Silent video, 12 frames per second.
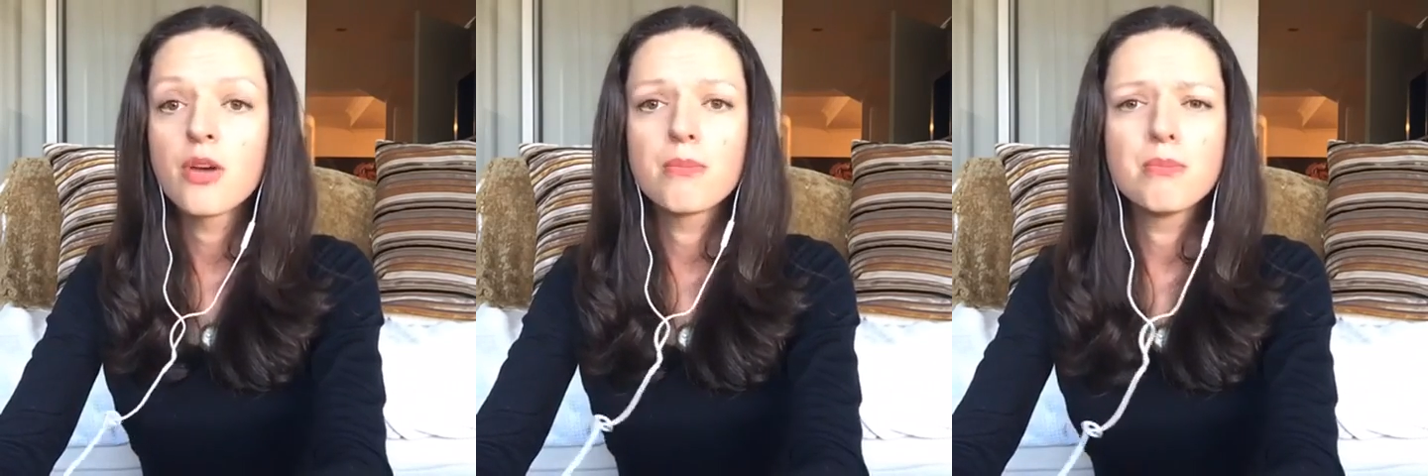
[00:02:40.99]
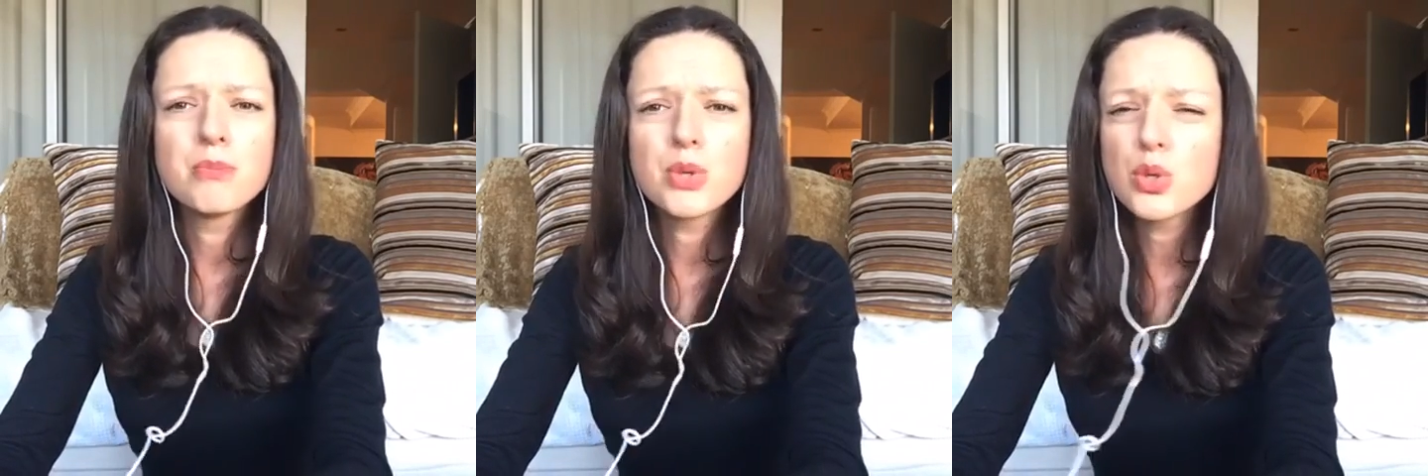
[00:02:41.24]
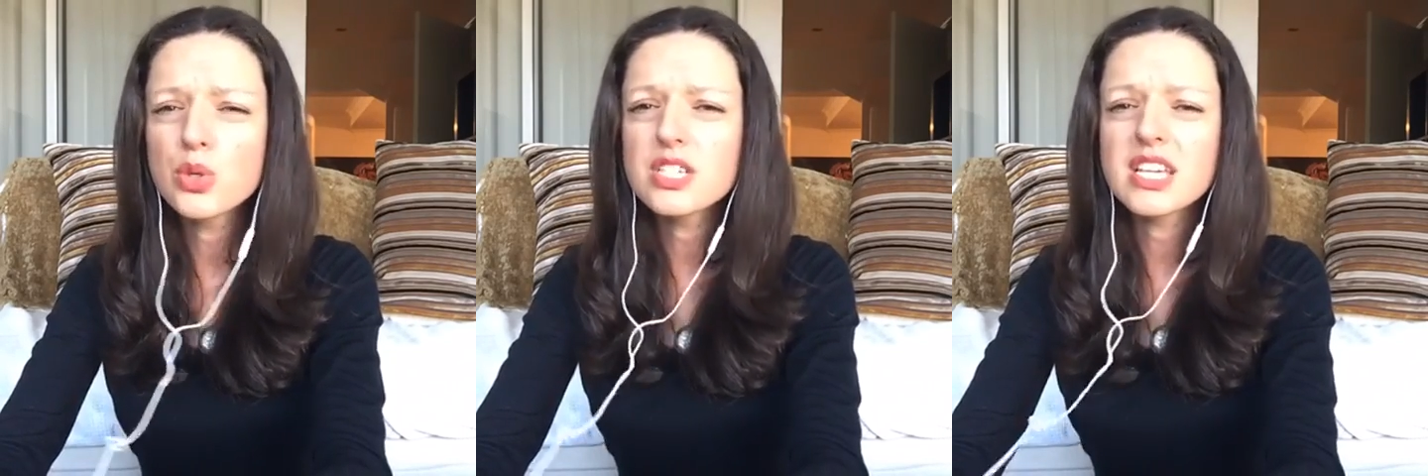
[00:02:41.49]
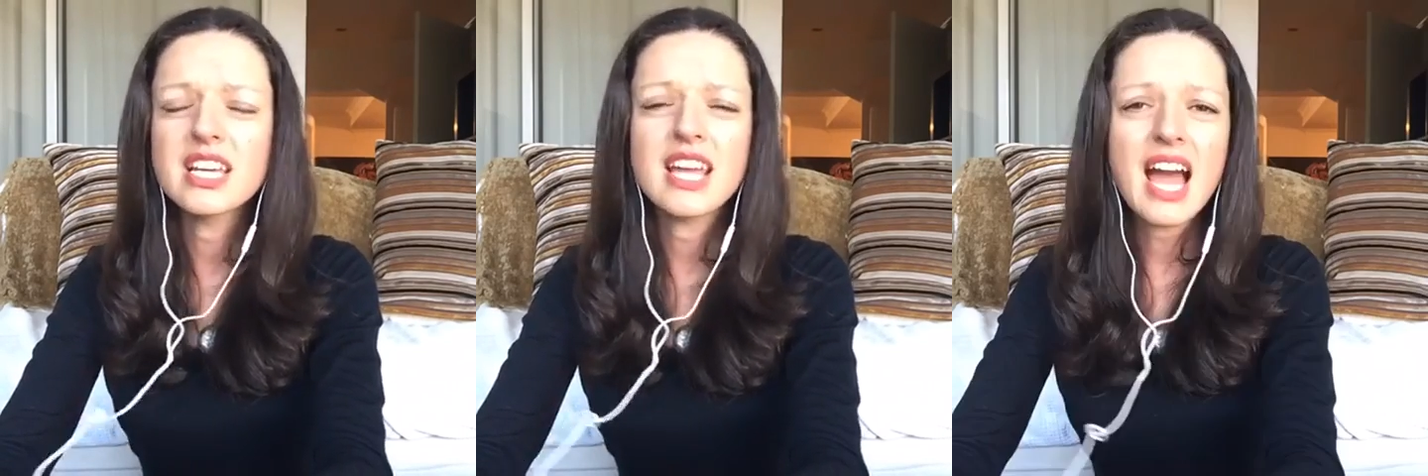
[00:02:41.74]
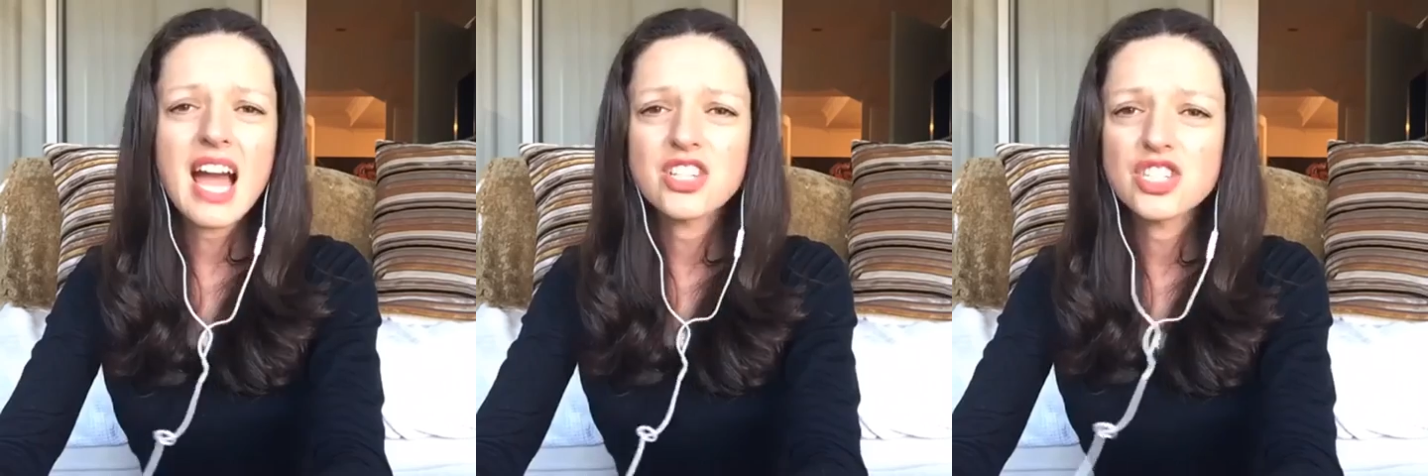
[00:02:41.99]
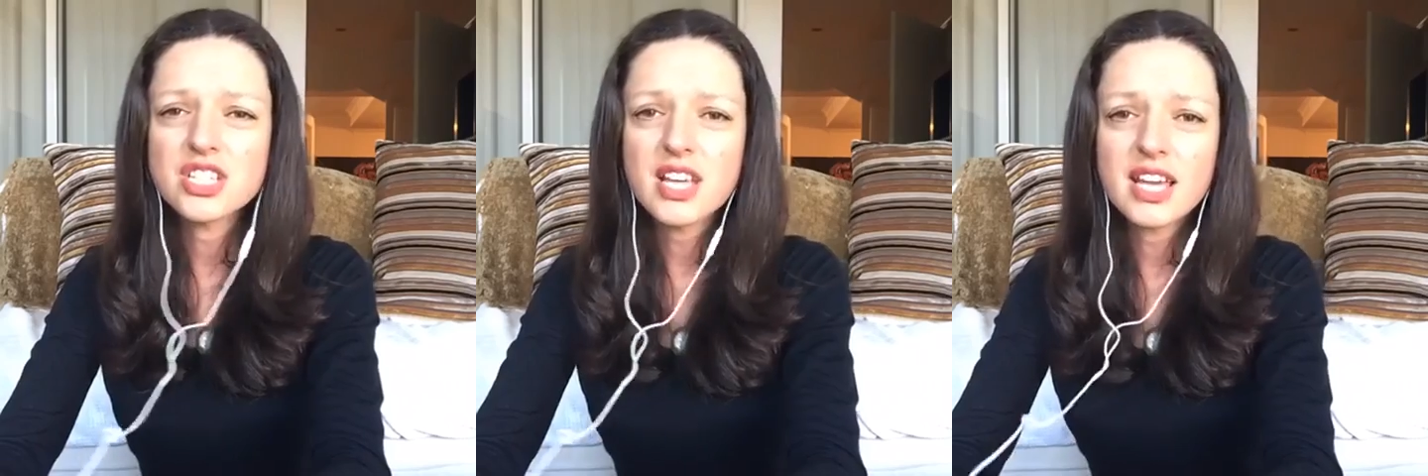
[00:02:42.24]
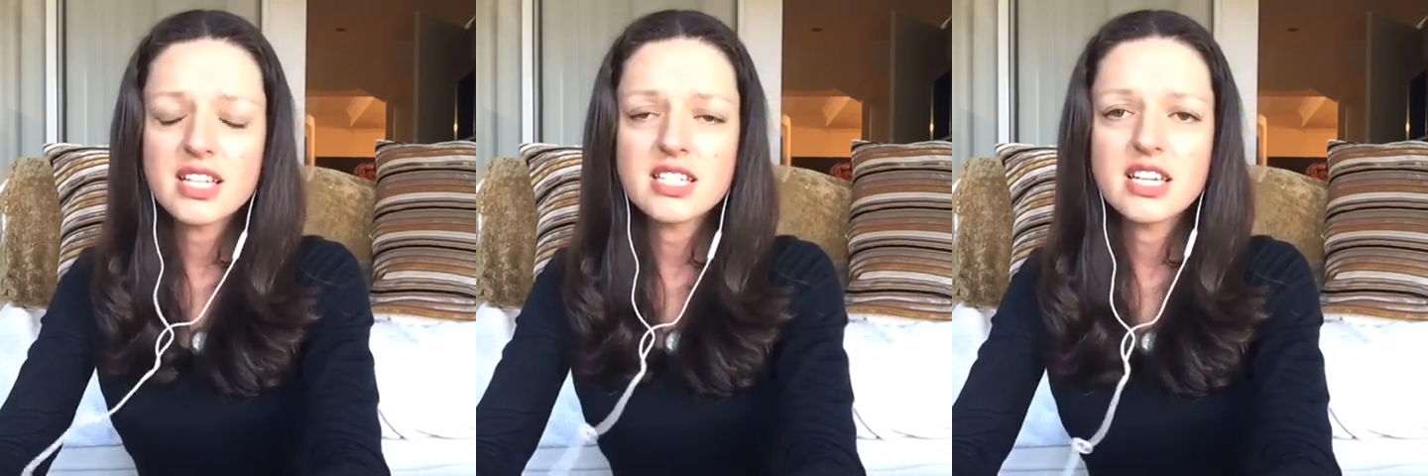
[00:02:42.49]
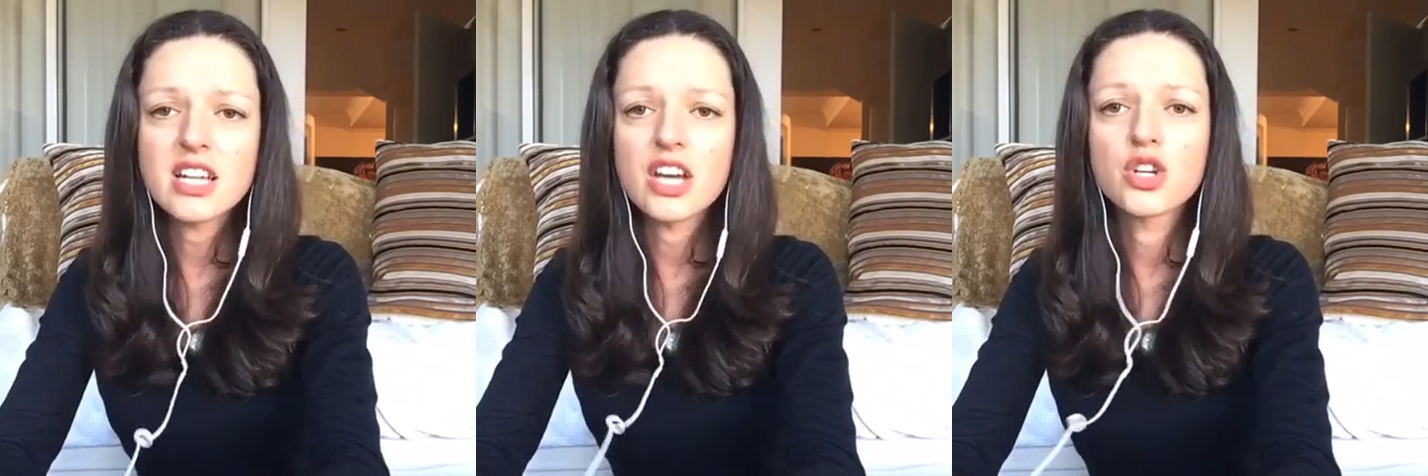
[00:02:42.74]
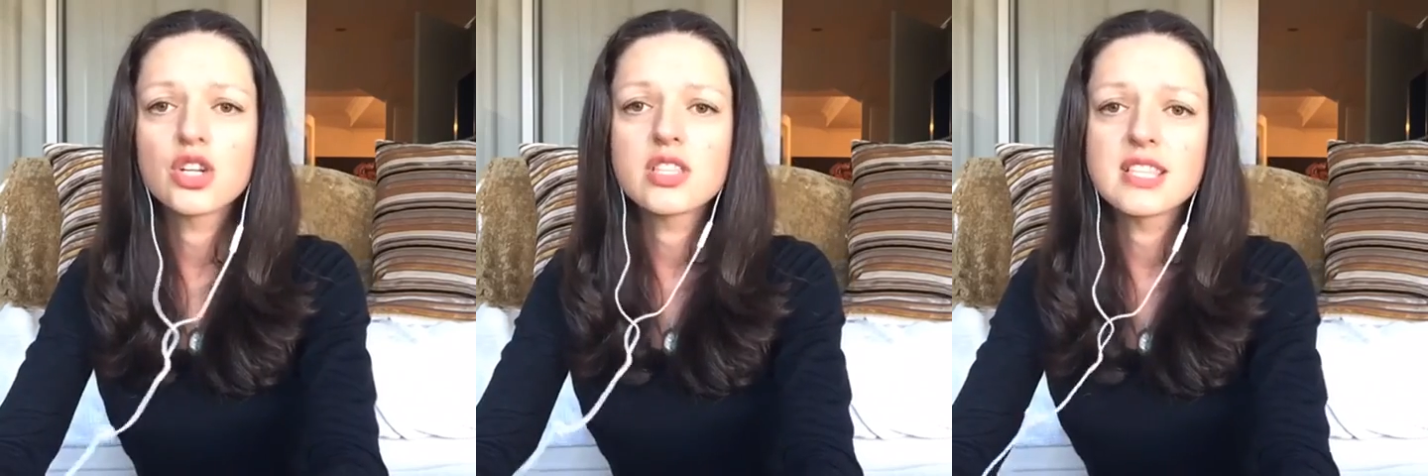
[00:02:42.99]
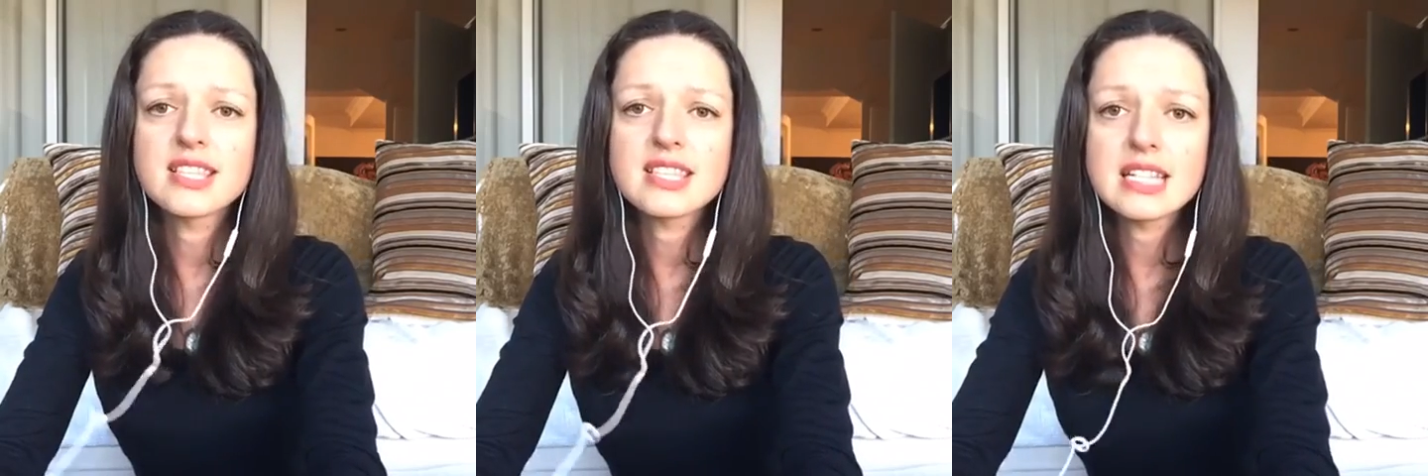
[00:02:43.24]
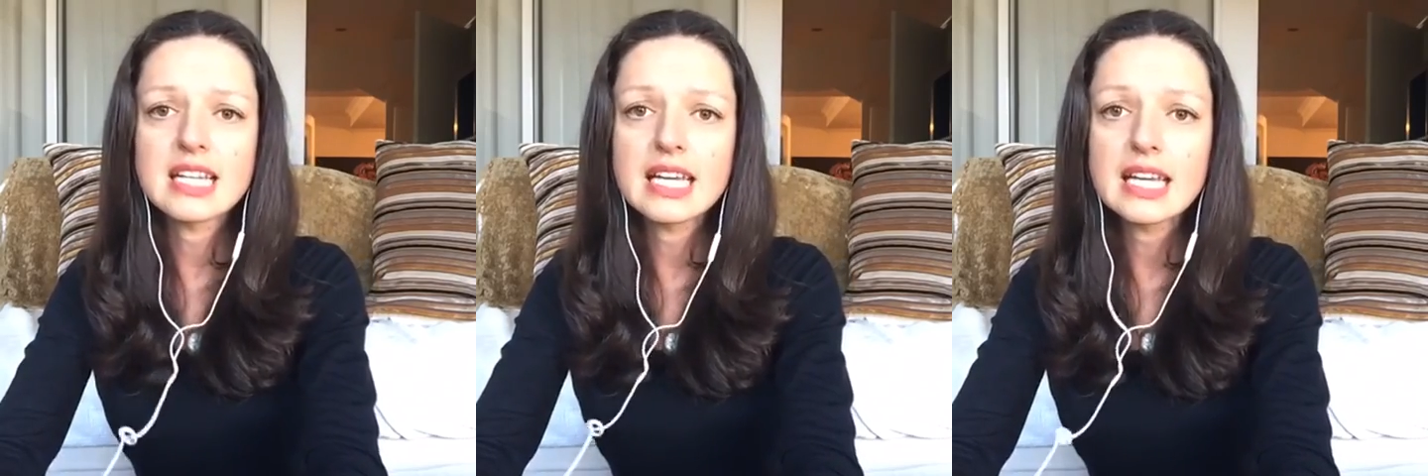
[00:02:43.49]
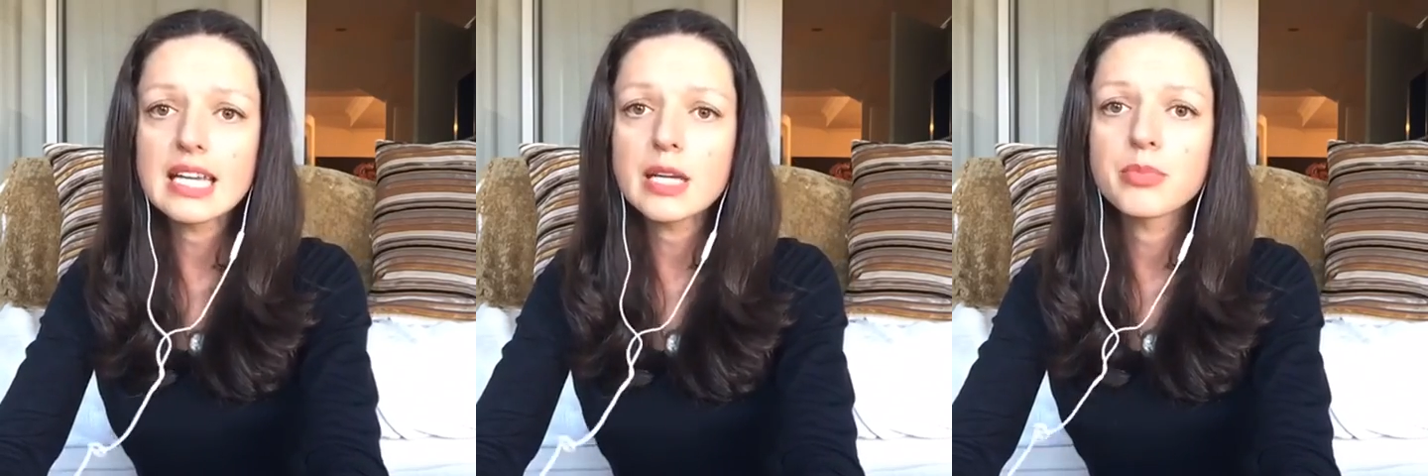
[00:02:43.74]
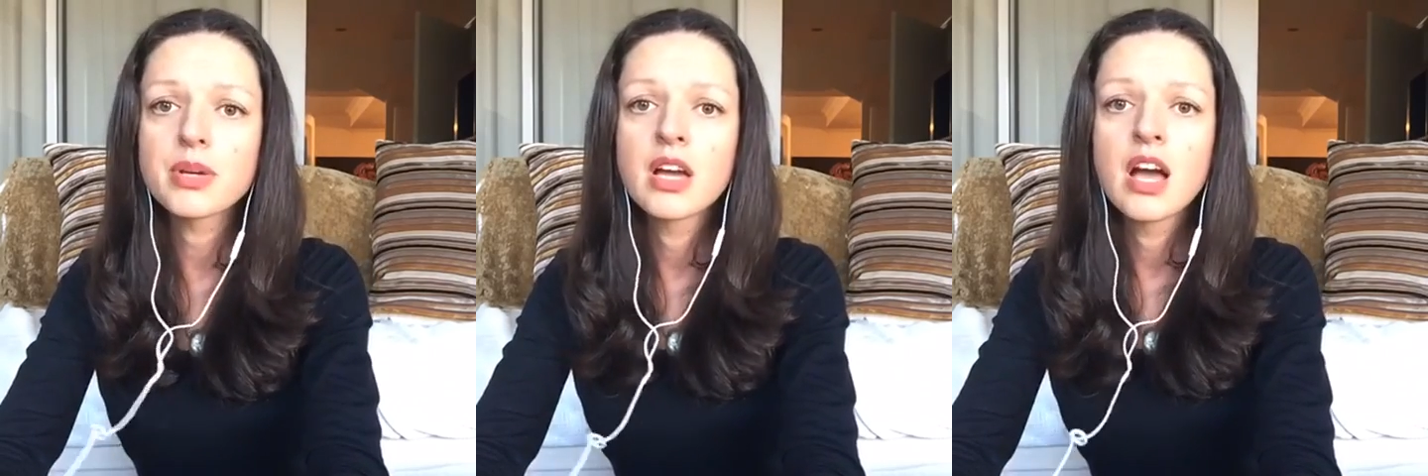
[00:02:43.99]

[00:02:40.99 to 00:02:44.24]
moody, agitated, I couldn't sleep.